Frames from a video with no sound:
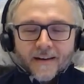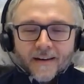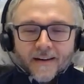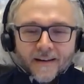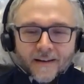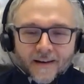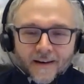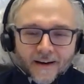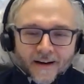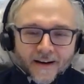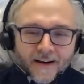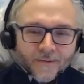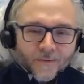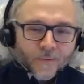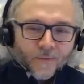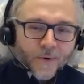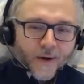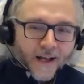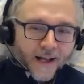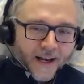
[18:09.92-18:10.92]
not
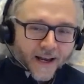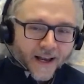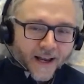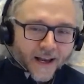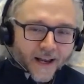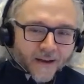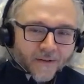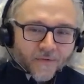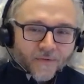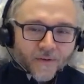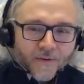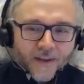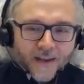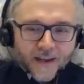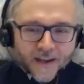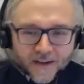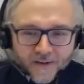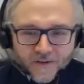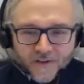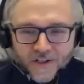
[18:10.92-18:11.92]
ready for
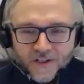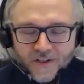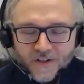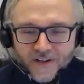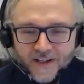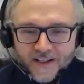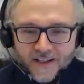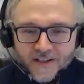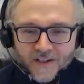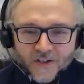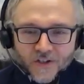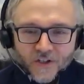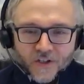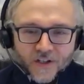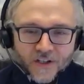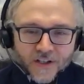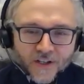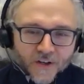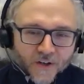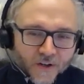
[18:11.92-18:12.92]
the energy
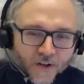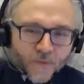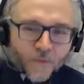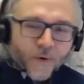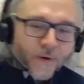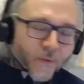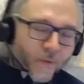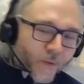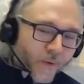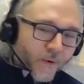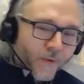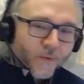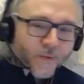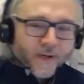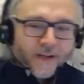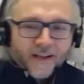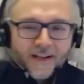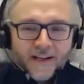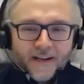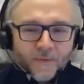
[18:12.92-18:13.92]
transition, or that
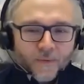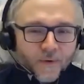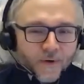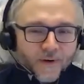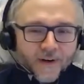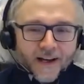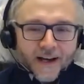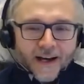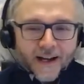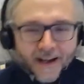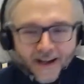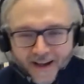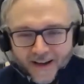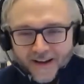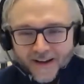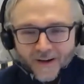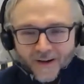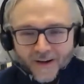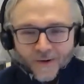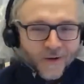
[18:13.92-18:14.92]
we're
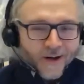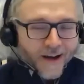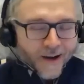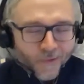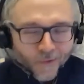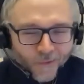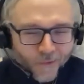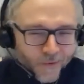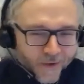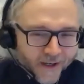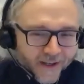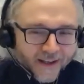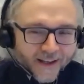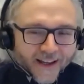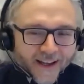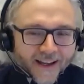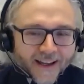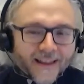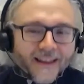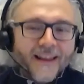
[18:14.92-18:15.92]
not
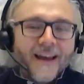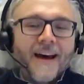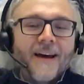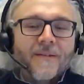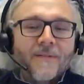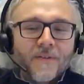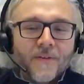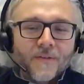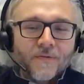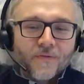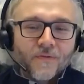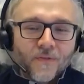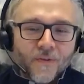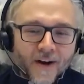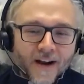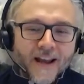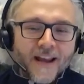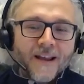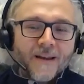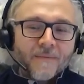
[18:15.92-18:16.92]
really in that
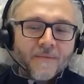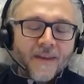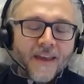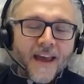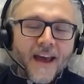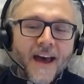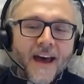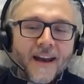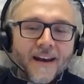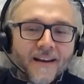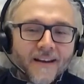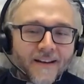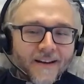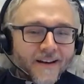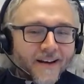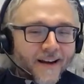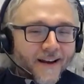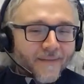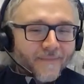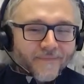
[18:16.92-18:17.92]
frame yet.
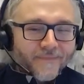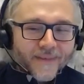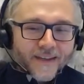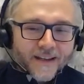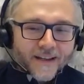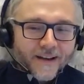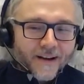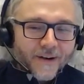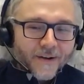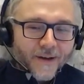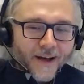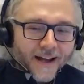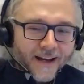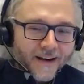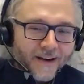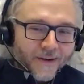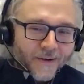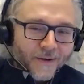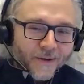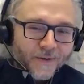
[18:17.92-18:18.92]
You know, I
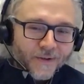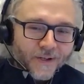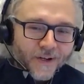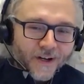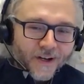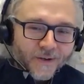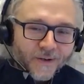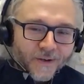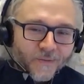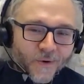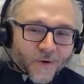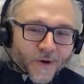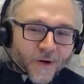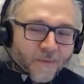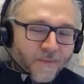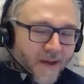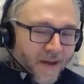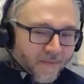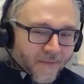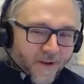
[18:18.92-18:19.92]
know you talked more,
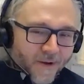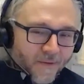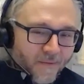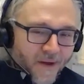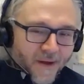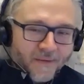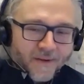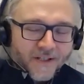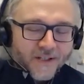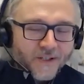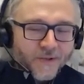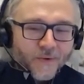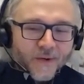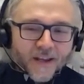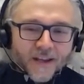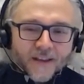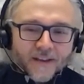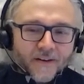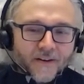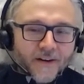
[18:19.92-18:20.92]
maybe it's
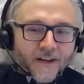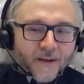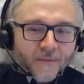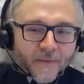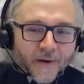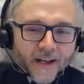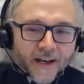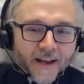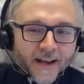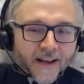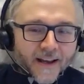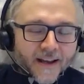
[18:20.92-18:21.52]
2030, but